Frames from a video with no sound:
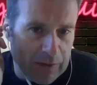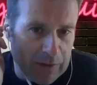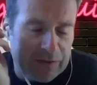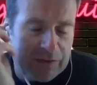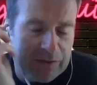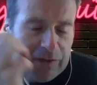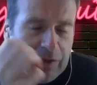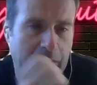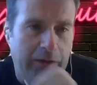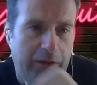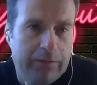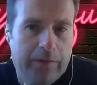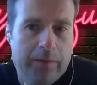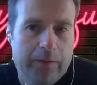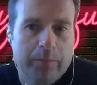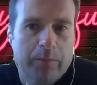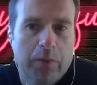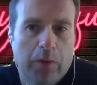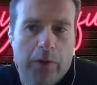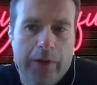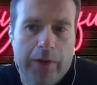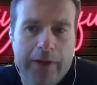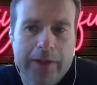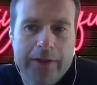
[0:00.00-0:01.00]
a
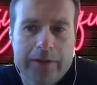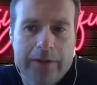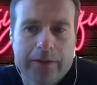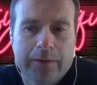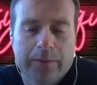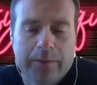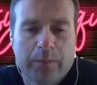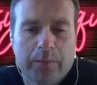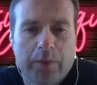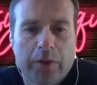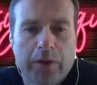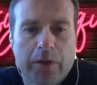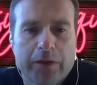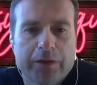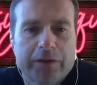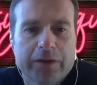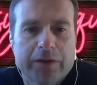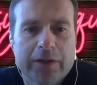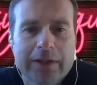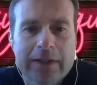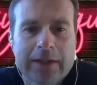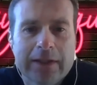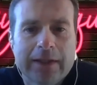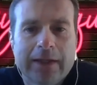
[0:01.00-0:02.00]
self-employed
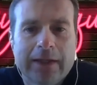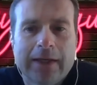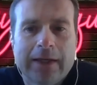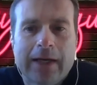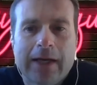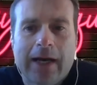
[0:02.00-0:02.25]
person.